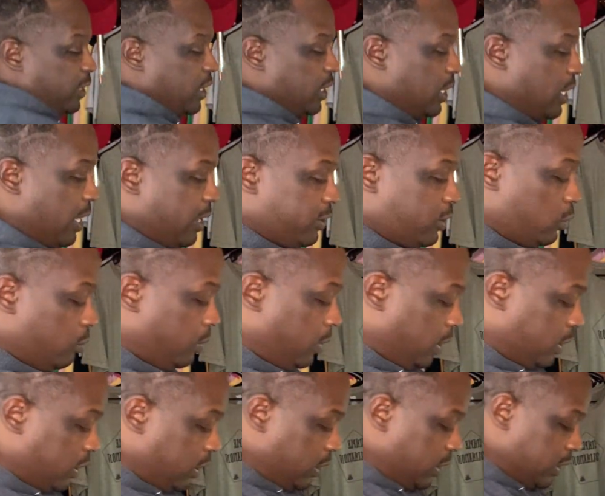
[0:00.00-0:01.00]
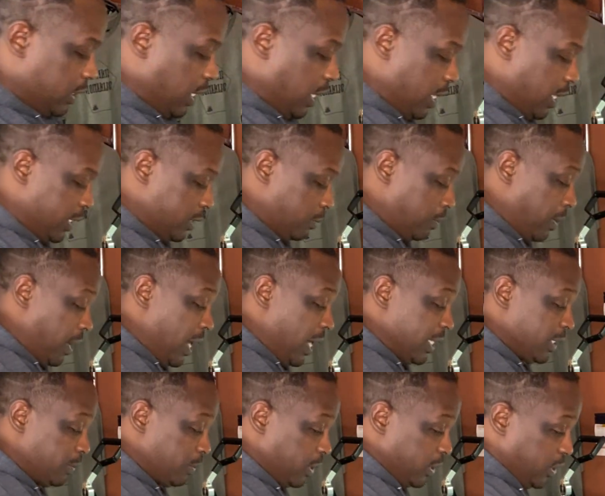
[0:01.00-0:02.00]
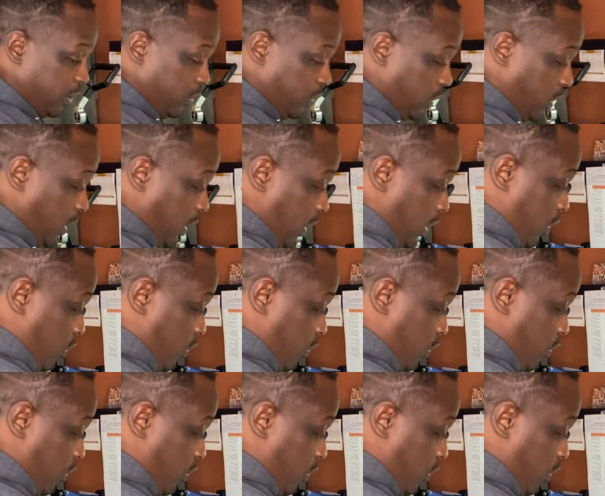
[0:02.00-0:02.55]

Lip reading: can have too much of this, guys. Buy as much as you can,